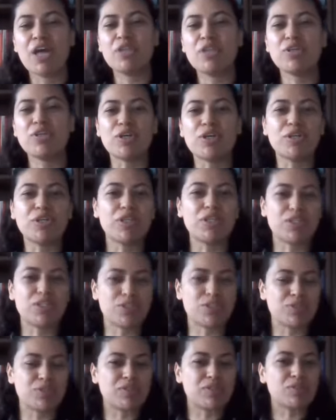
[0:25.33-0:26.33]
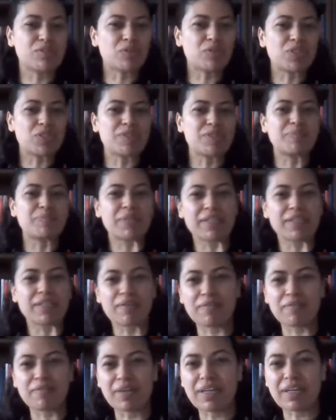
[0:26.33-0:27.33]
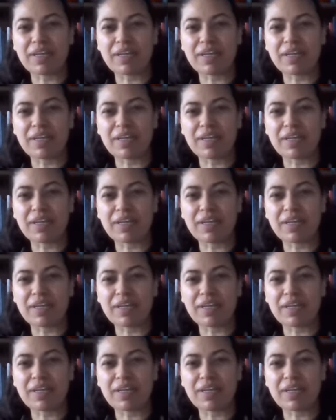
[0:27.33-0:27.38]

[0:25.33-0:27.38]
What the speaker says: turn into a social benefit?